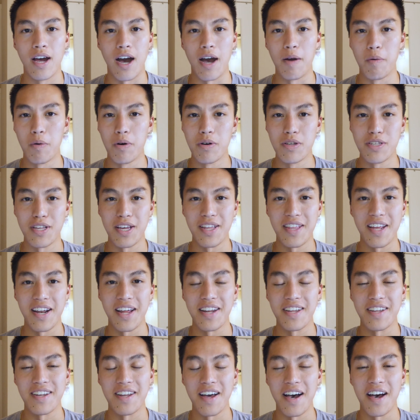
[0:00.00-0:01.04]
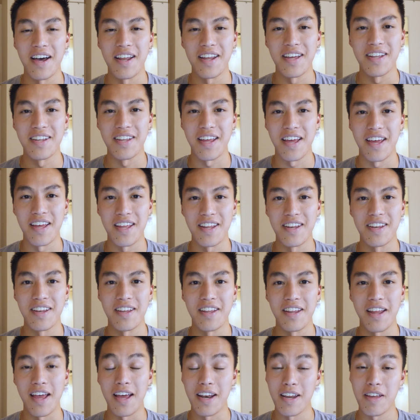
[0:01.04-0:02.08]
I will say that I did not
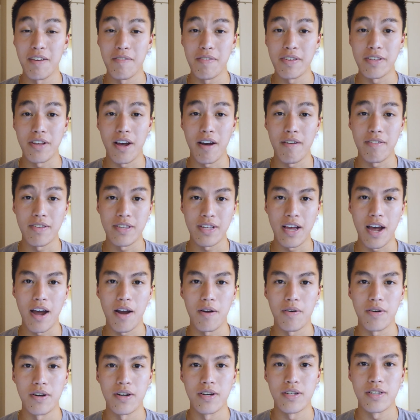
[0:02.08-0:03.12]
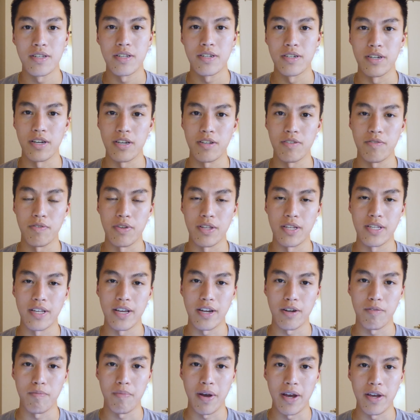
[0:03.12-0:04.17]
attend any of his office hours just for the
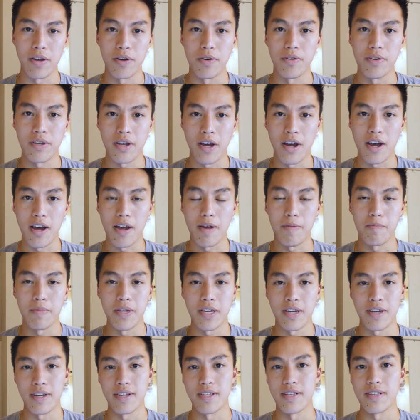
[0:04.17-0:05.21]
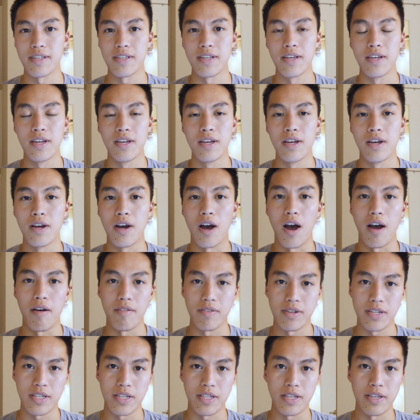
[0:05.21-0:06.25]
sake of my own time because
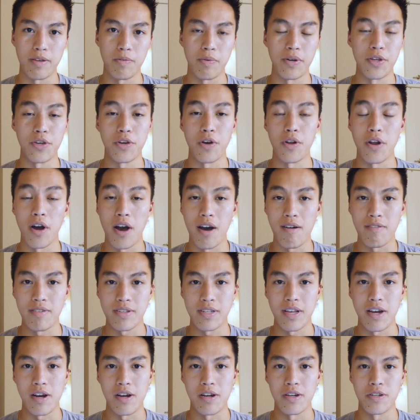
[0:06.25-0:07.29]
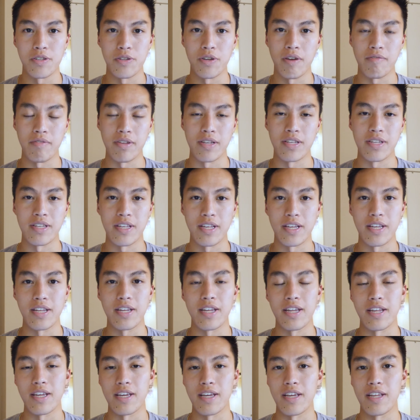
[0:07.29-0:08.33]
obviously when you go to office hours you have to
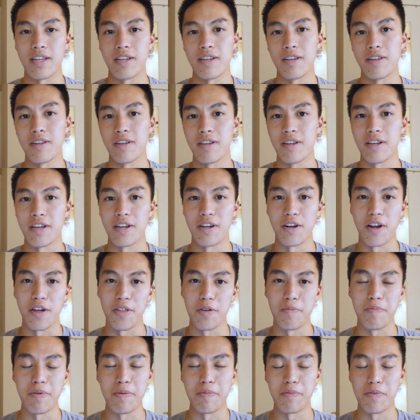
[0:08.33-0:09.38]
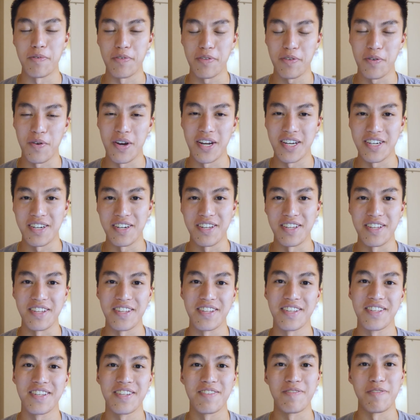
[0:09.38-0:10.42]
sit and hear other people's
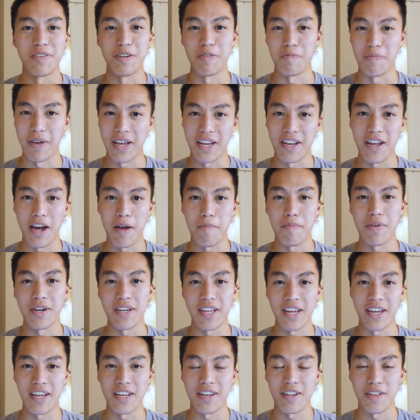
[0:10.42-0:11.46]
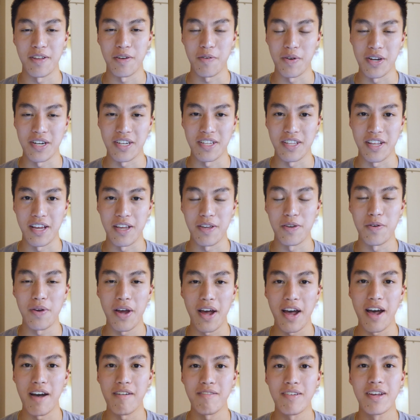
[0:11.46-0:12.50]
questions which may not pertain to the question that you
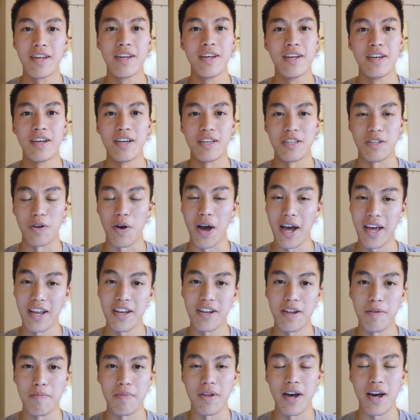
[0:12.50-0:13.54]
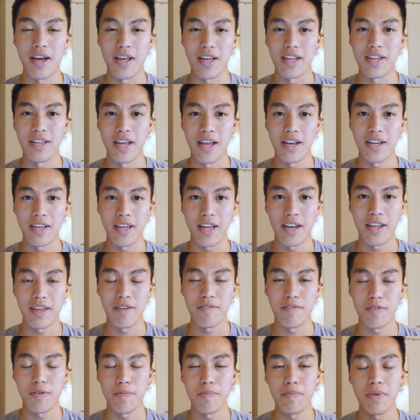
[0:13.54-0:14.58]
have. So I ended up not attending any
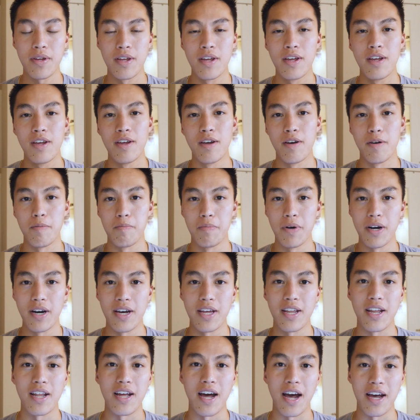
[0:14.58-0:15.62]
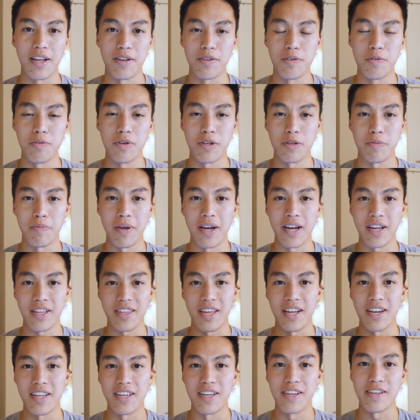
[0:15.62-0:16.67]
of them, but I do
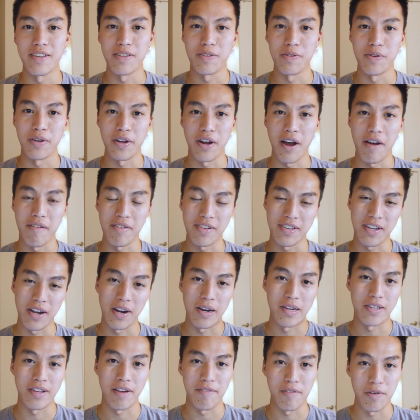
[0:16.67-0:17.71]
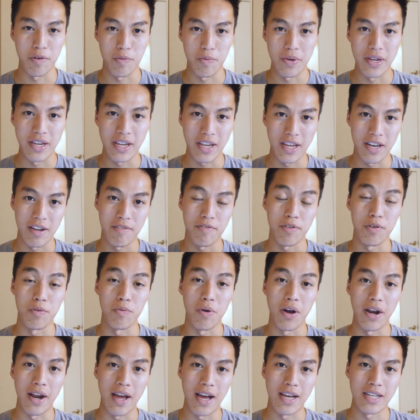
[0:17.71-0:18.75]
respect that he is doing office hours every week and if
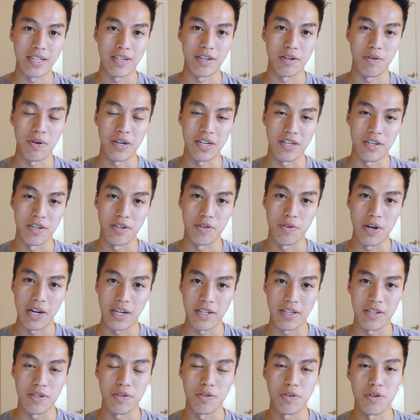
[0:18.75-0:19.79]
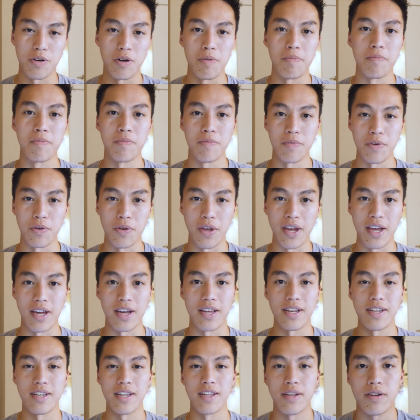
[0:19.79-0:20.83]
you want to ask a question directly to him, you
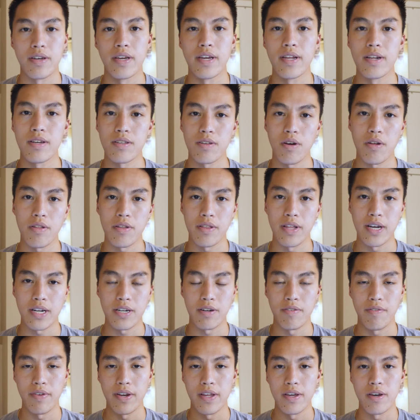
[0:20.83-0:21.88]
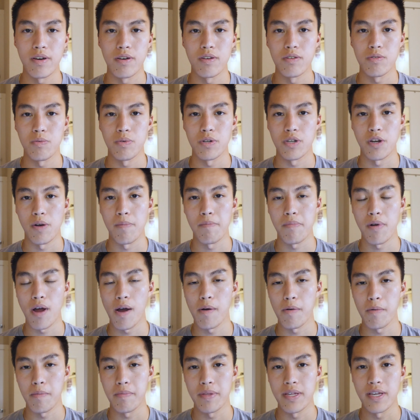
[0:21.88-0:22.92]
can. He does all the lecture videos which are
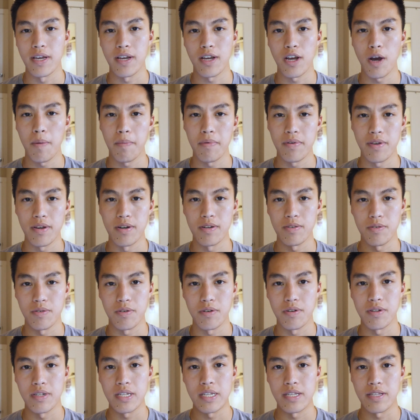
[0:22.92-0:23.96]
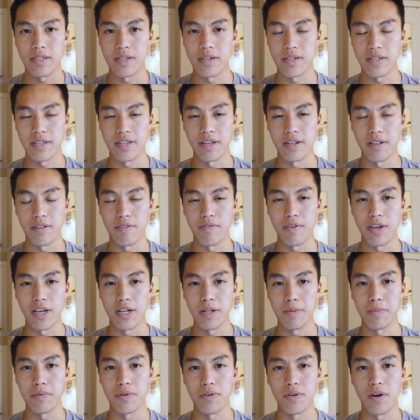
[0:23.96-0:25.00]
probably a couple years old since they're still
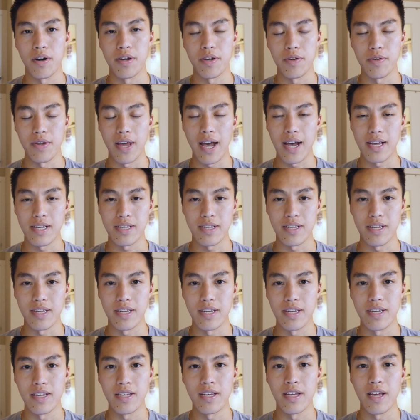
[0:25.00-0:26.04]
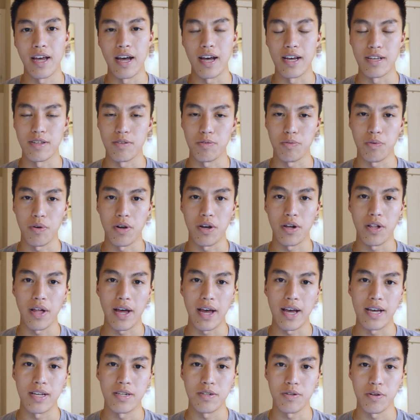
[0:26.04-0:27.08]
available on Udacity as well
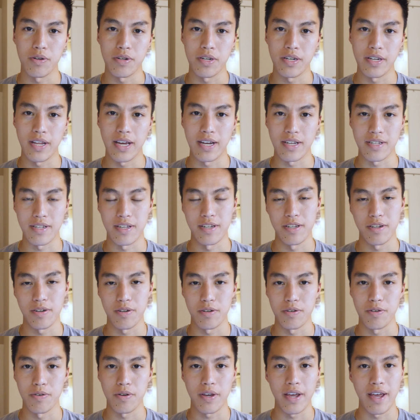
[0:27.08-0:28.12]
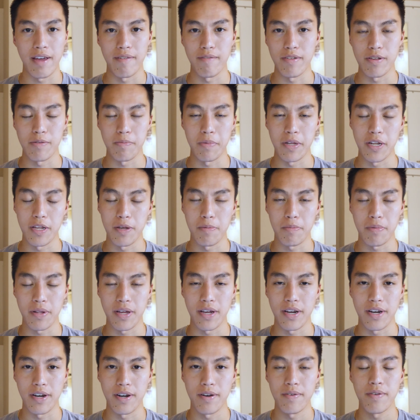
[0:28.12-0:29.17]
as Georgia Tech's internal Canvas media
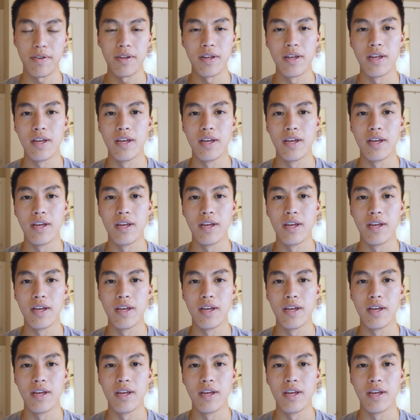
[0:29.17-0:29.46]
player.